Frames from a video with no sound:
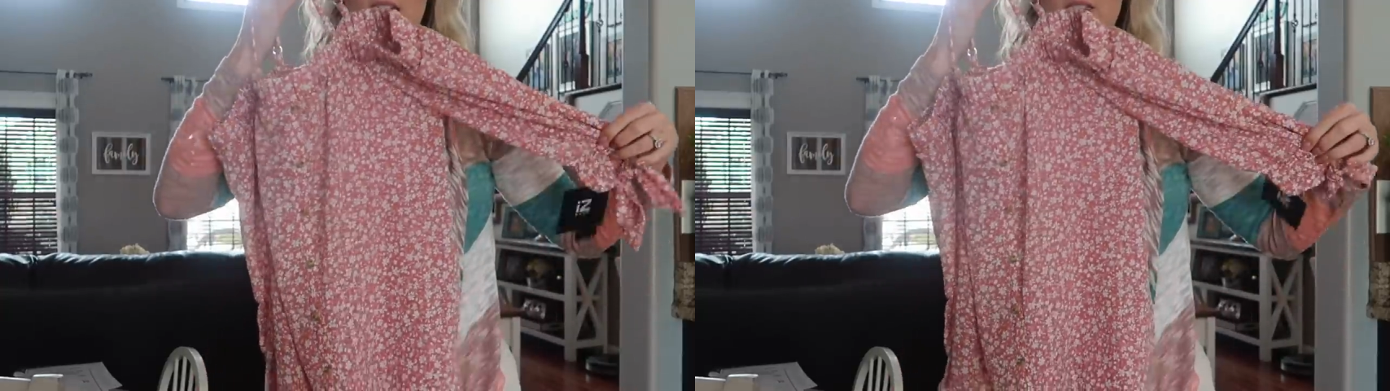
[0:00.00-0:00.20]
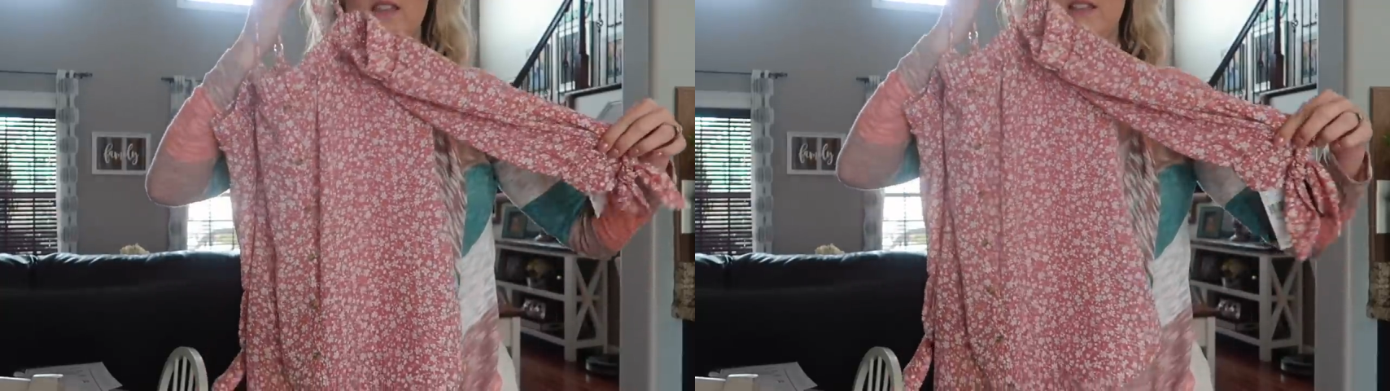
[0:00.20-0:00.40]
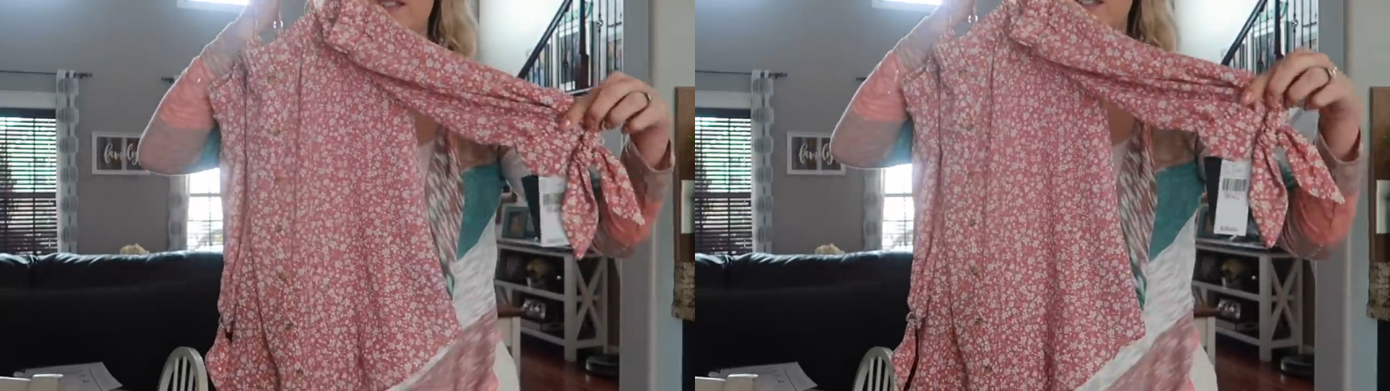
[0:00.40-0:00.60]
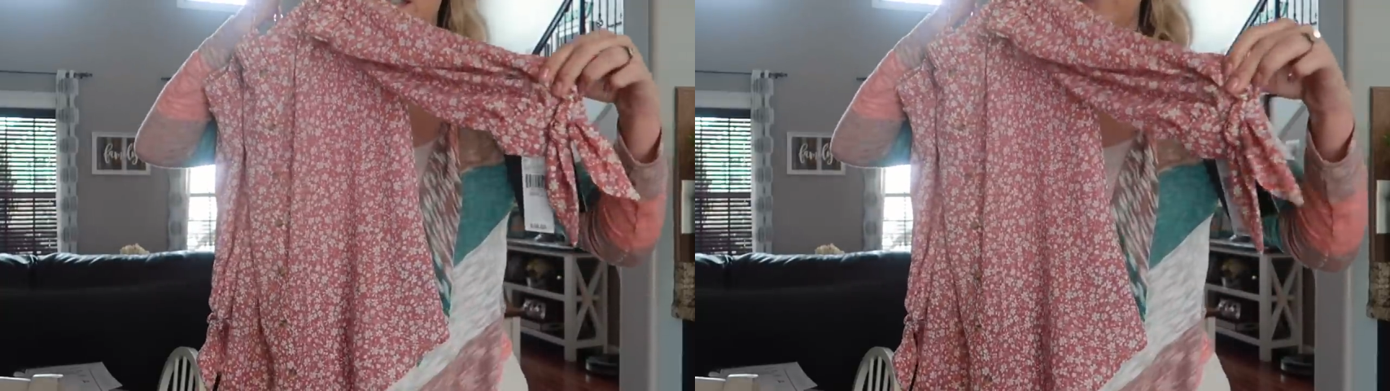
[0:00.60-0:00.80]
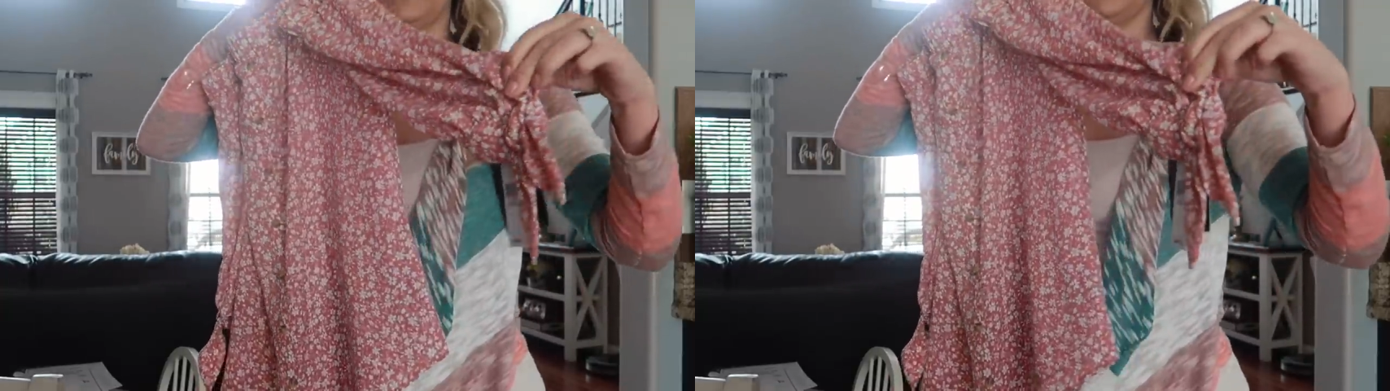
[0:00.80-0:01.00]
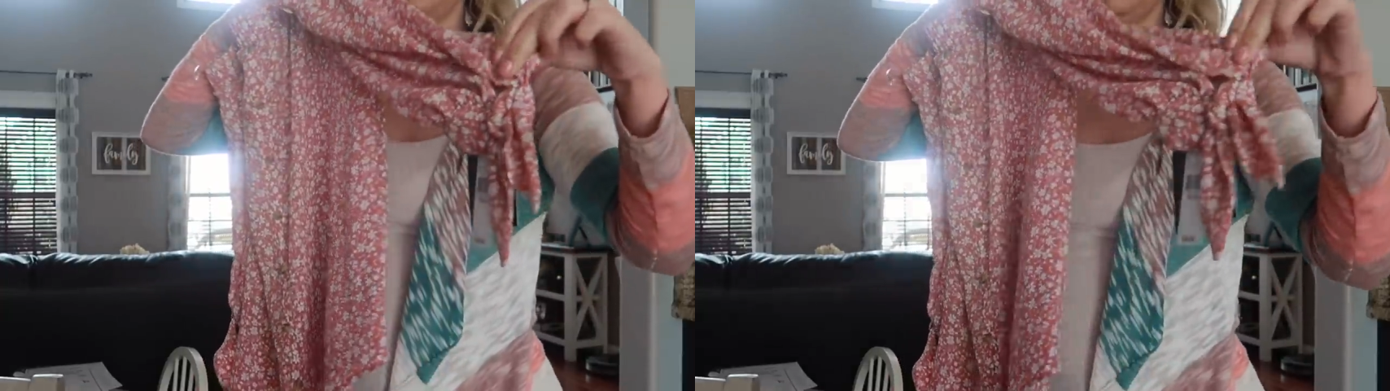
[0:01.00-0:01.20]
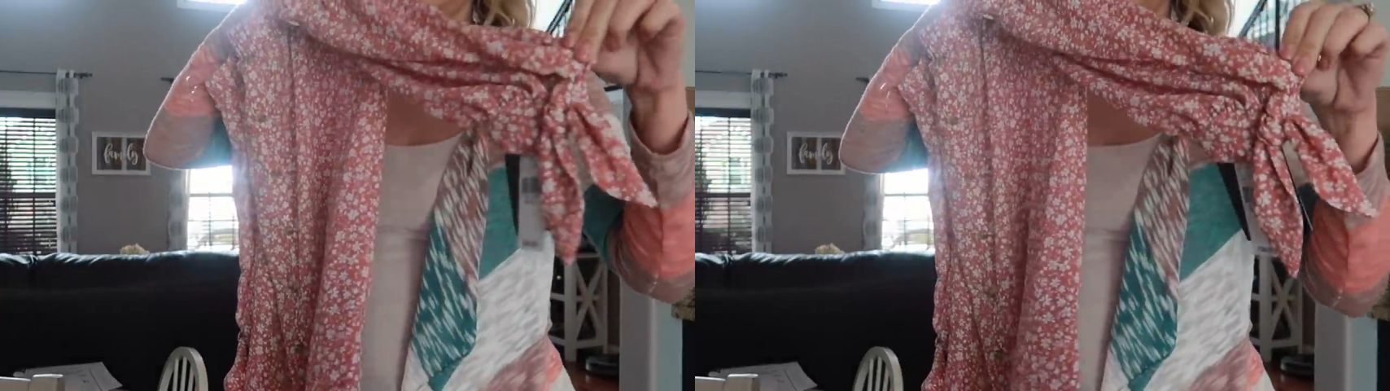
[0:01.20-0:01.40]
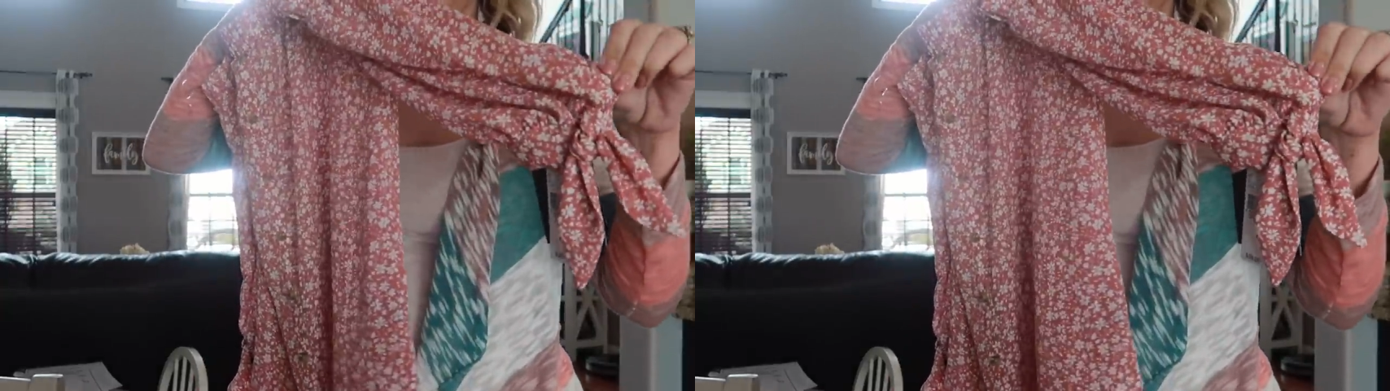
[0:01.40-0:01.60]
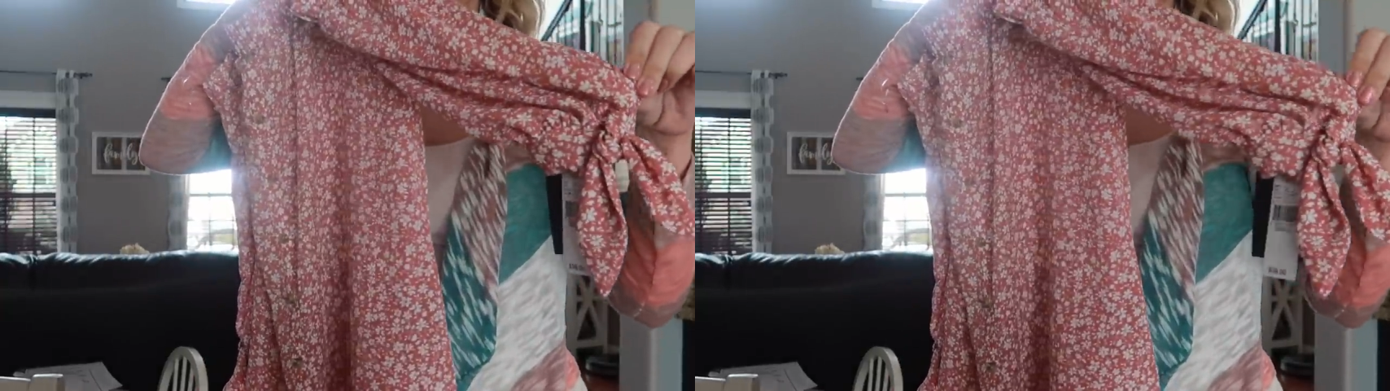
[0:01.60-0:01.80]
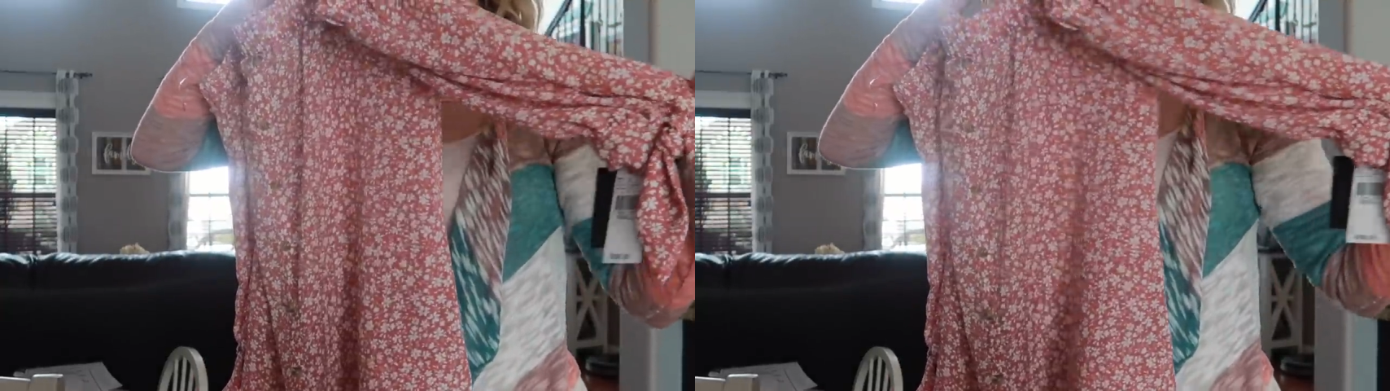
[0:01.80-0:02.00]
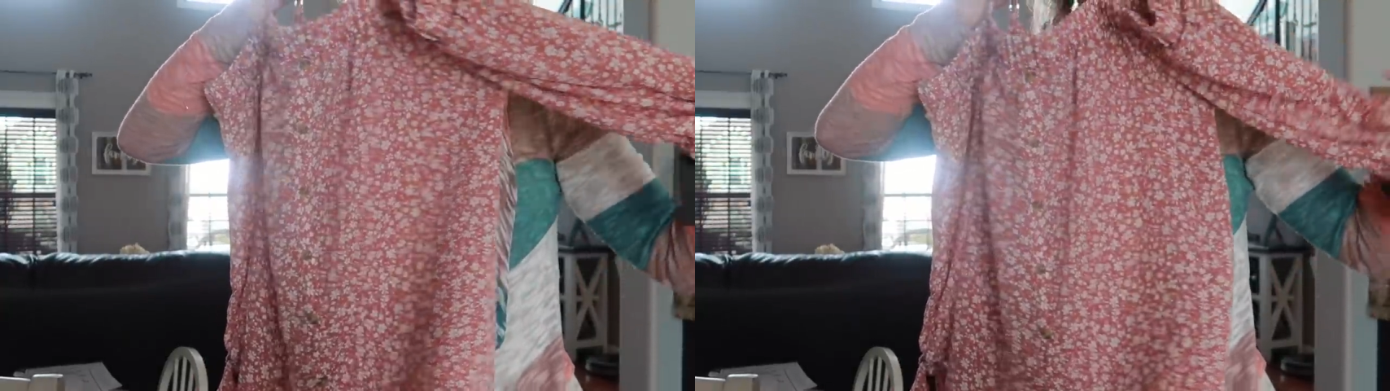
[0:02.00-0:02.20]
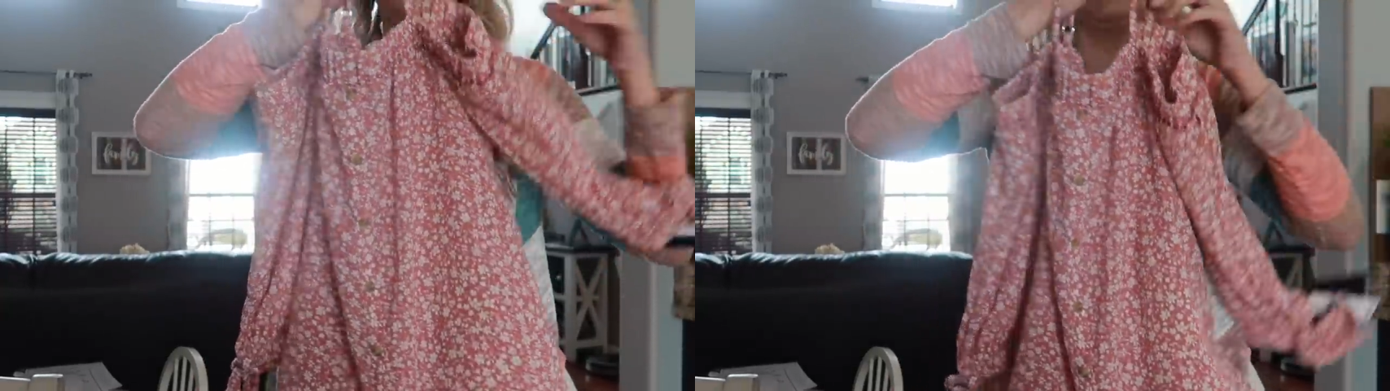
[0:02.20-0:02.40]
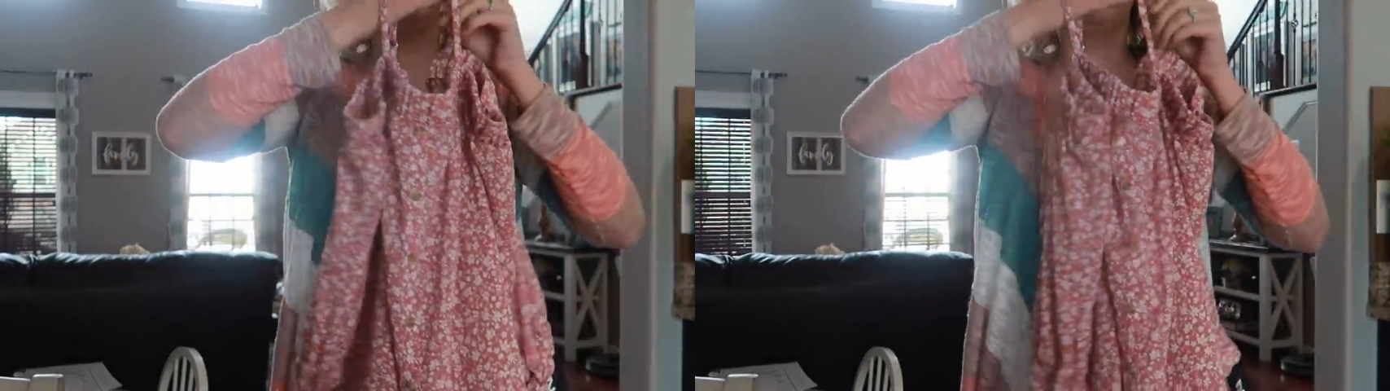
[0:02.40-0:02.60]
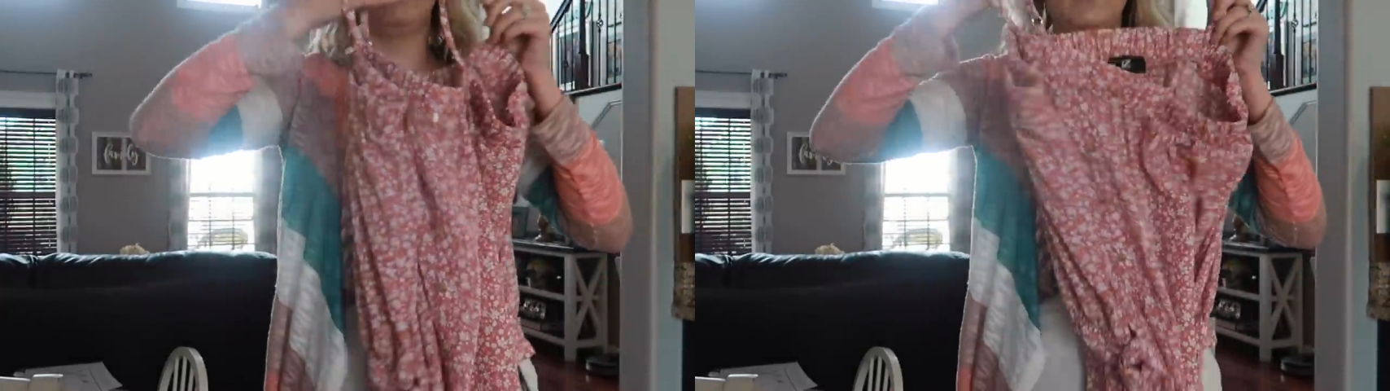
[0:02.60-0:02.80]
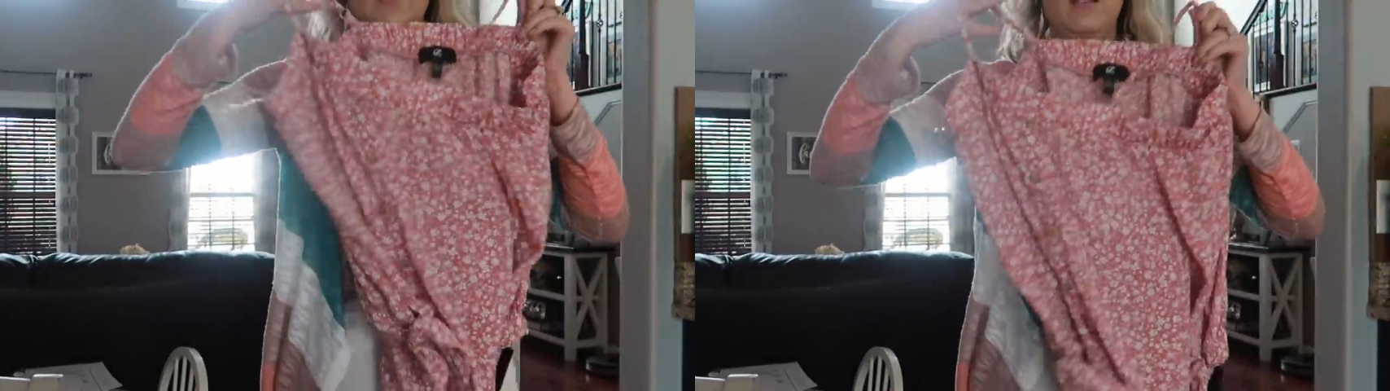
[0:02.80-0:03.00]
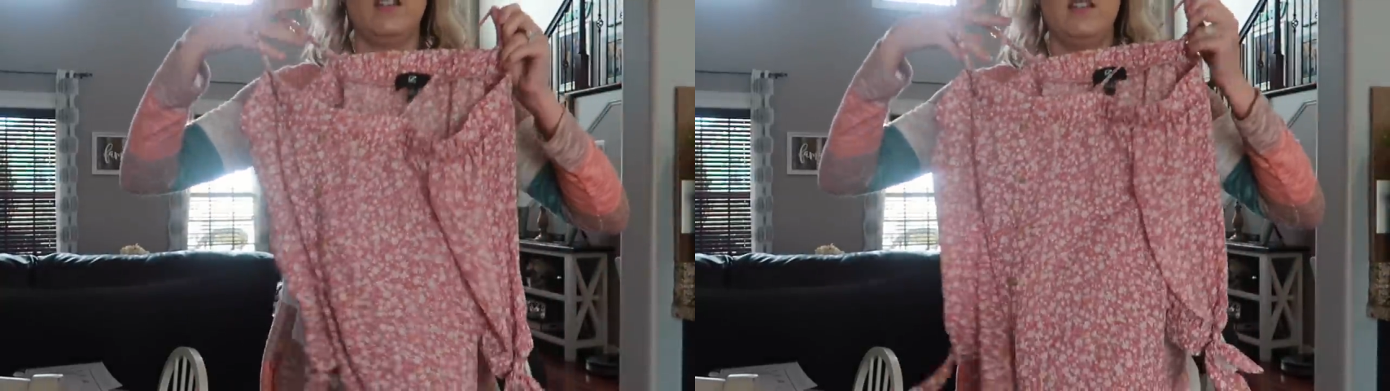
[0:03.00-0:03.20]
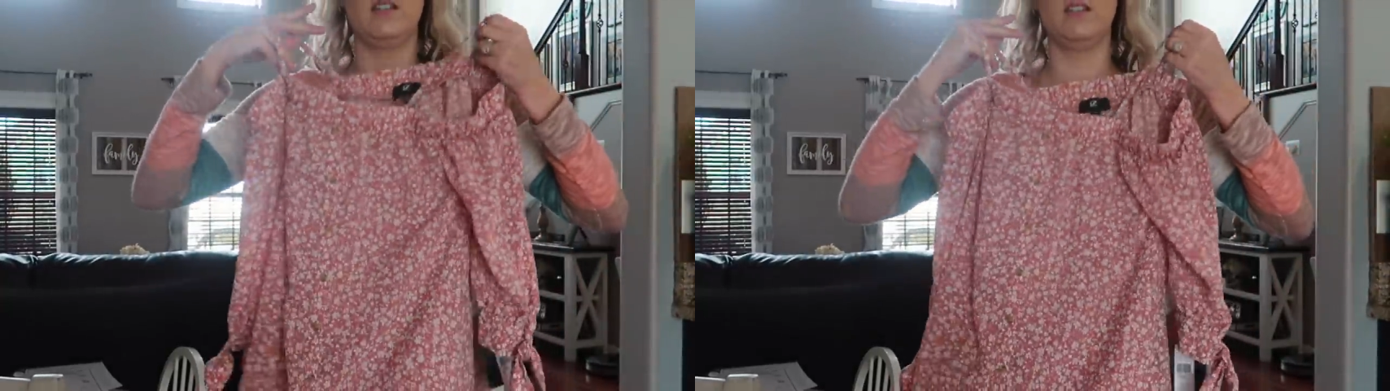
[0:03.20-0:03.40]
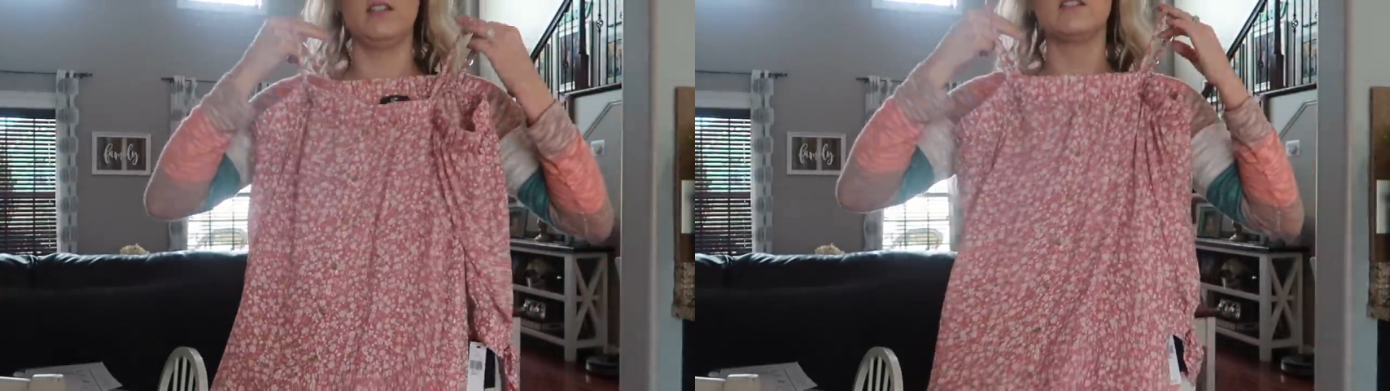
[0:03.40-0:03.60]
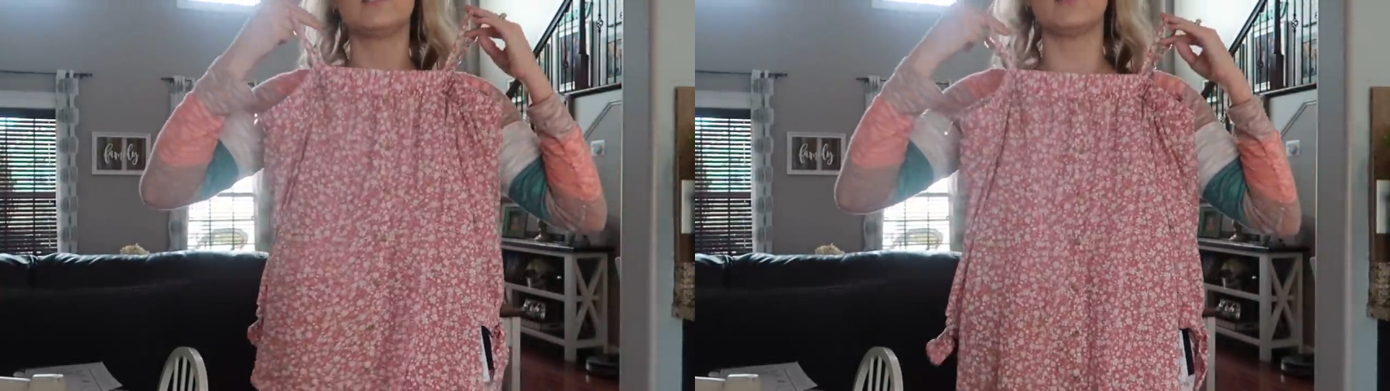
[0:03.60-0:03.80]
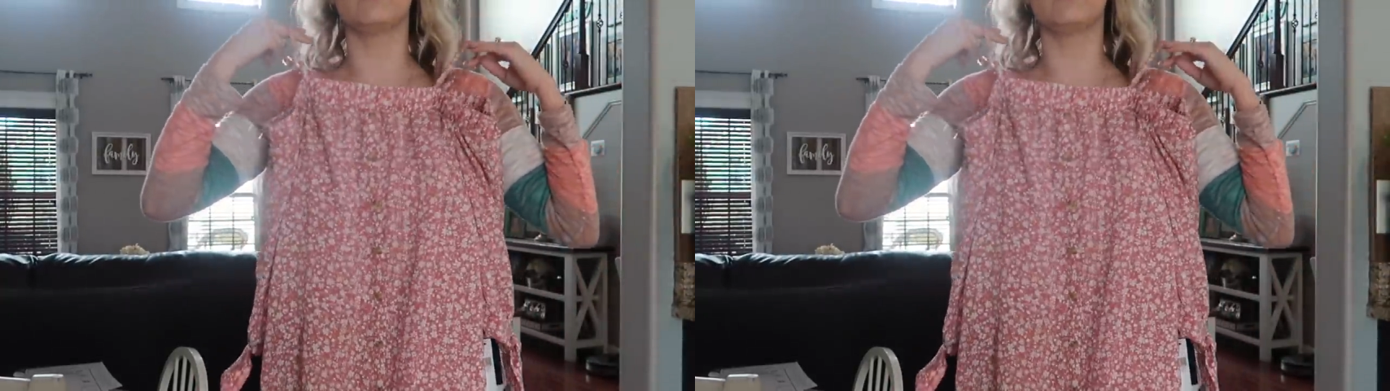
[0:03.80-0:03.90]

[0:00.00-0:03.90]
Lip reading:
[unreadable: no face in view]